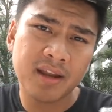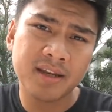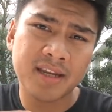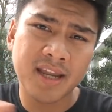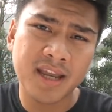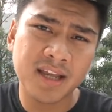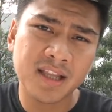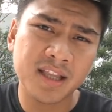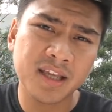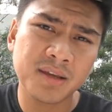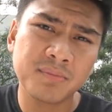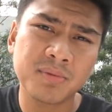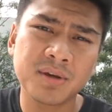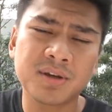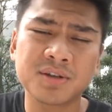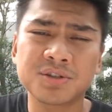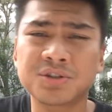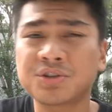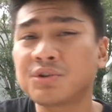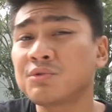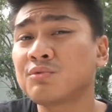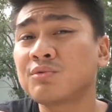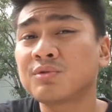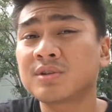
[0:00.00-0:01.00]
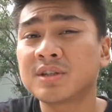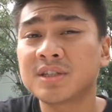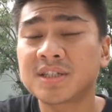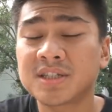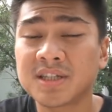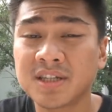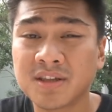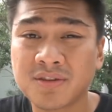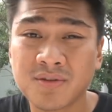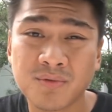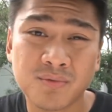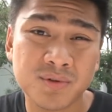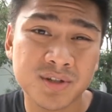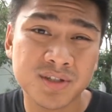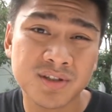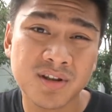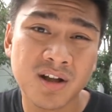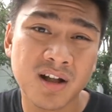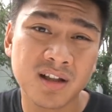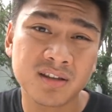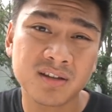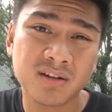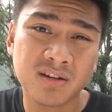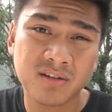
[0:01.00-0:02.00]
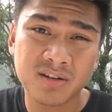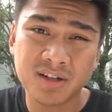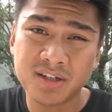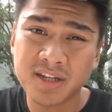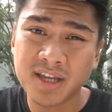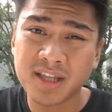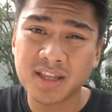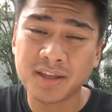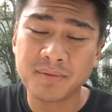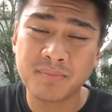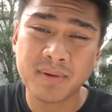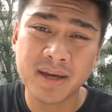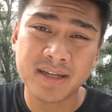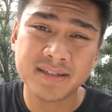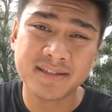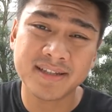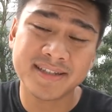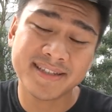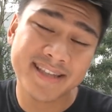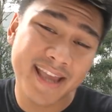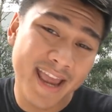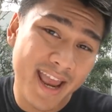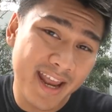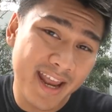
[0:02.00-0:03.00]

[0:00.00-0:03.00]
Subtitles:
daily because you wouldn't see the result on a daily basis